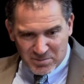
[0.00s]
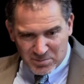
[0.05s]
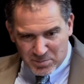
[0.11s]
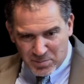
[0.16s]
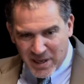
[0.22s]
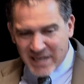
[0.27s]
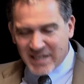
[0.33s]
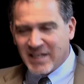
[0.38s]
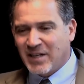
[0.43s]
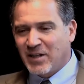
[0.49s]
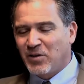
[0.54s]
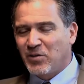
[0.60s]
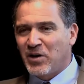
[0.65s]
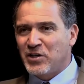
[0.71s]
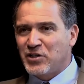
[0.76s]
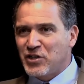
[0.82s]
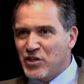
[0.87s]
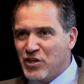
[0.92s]
by
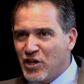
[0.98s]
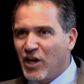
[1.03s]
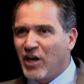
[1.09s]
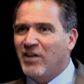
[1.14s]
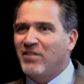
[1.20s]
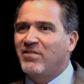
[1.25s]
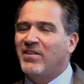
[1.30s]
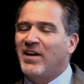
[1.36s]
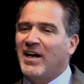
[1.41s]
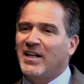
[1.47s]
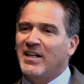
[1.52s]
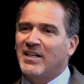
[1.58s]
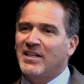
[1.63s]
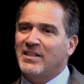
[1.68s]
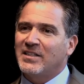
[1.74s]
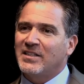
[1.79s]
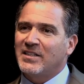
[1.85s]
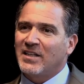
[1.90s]
declaration,
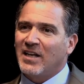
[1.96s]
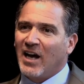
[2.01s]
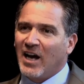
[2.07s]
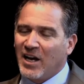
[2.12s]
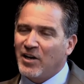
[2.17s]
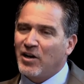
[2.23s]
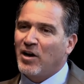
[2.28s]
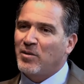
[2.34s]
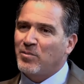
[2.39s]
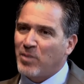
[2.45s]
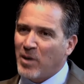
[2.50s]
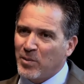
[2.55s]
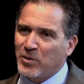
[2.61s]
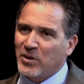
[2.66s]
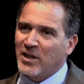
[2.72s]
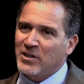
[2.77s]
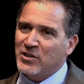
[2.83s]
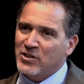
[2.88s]
non-violent, unarmed
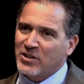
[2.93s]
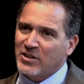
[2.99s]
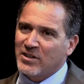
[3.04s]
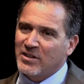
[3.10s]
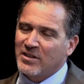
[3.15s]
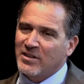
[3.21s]
population.